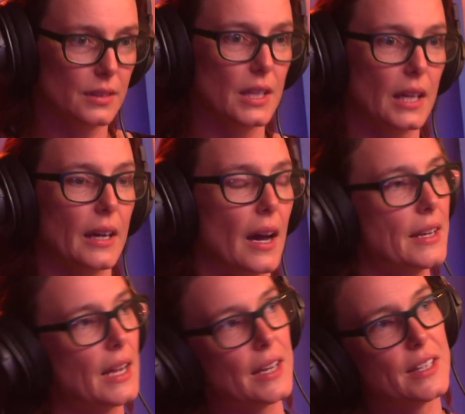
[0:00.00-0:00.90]
Yeah,
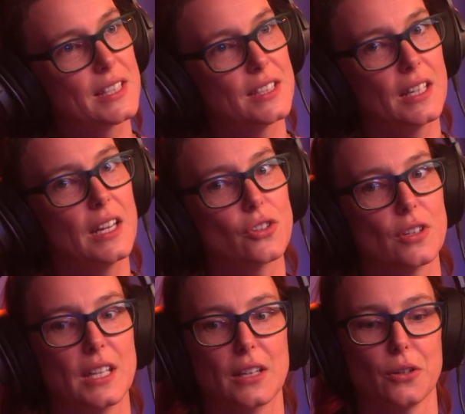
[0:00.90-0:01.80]
and this is an
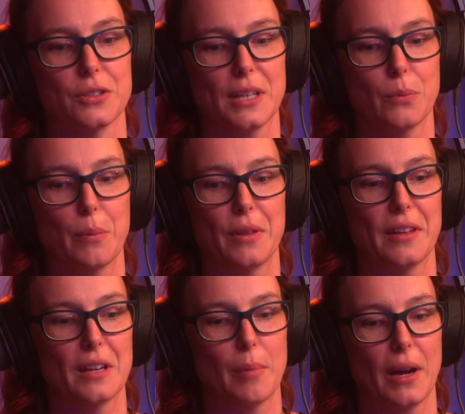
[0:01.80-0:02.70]
interesting concept when we
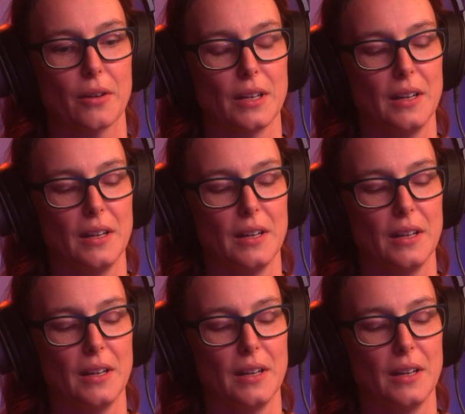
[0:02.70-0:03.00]
think about,